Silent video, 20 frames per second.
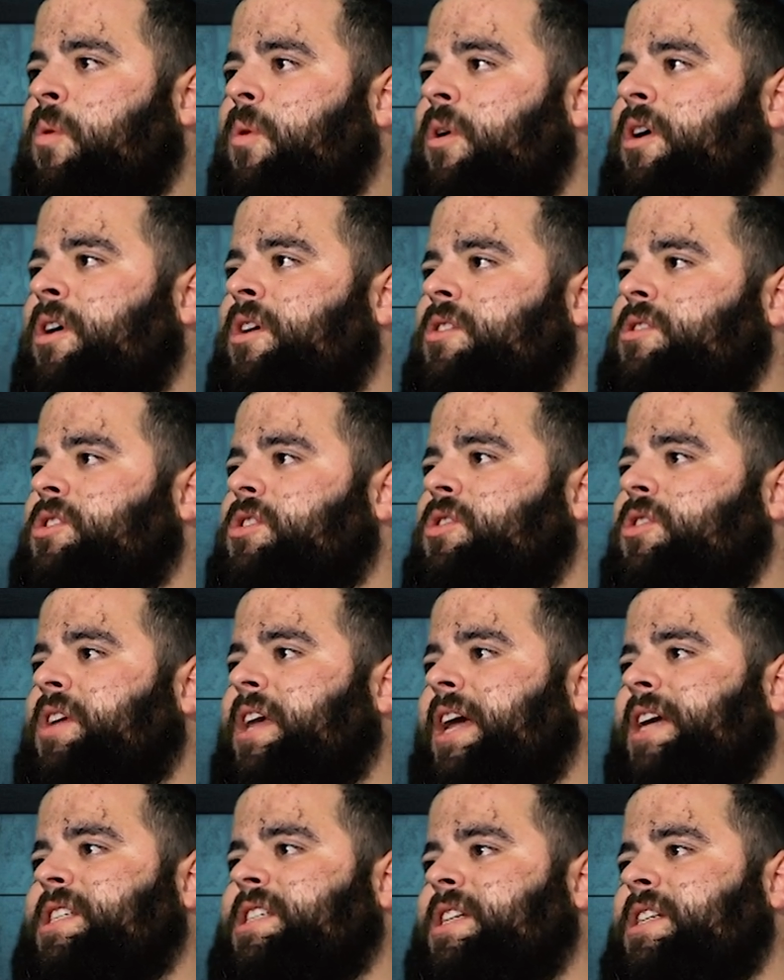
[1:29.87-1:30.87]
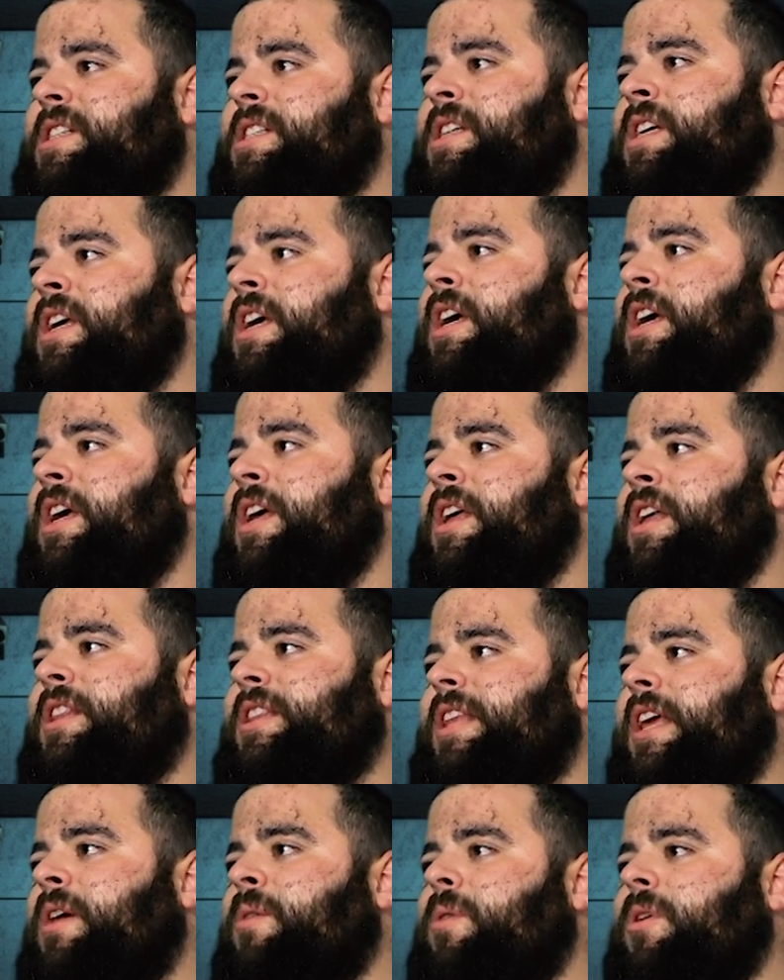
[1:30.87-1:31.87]
weren't suitcases,
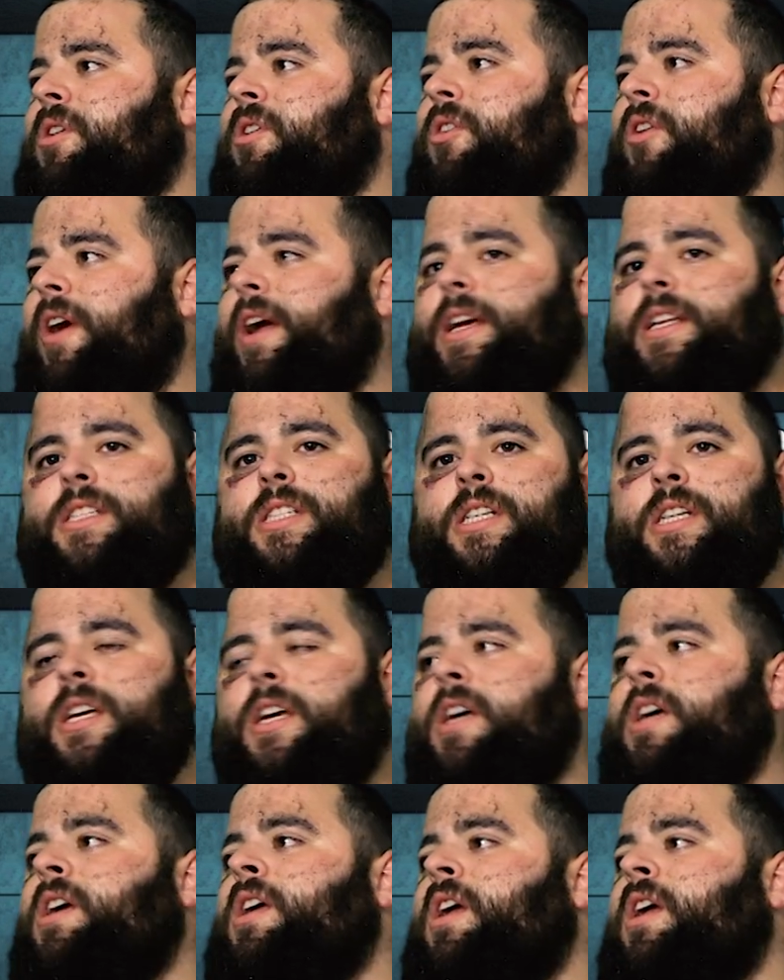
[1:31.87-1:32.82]
they were crates.